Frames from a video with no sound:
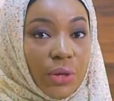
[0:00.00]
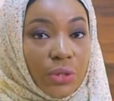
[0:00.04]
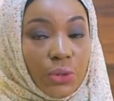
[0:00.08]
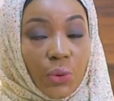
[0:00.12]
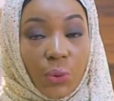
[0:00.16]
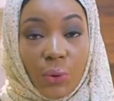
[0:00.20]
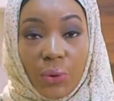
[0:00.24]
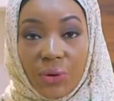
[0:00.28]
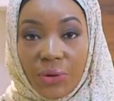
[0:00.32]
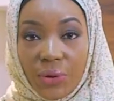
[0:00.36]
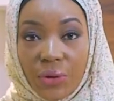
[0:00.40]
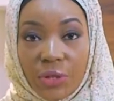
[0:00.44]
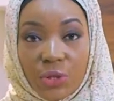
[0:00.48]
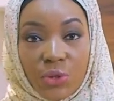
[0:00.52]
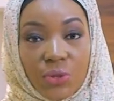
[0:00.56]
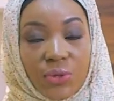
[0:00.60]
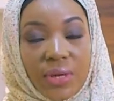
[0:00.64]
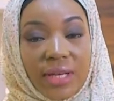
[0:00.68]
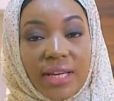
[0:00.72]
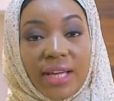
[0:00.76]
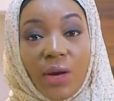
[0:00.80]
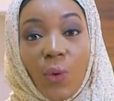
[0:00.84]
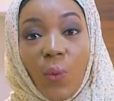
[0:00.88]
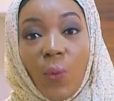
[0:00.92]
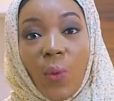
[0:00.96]
So kunu is
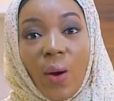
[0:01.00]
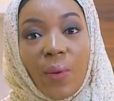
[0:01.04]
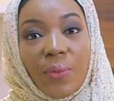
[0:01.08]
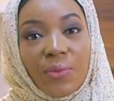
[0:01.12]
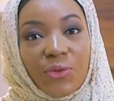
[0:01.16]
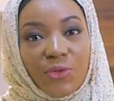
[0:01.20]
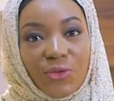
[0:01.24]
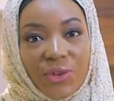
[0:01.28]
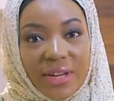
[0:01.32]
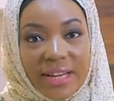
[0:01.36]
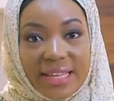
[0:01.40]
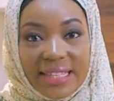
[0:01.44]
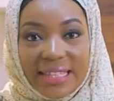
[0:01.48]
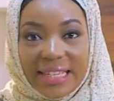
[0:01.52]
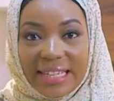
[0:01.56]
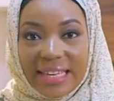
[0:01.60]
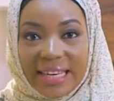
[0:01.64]
usually a warm drink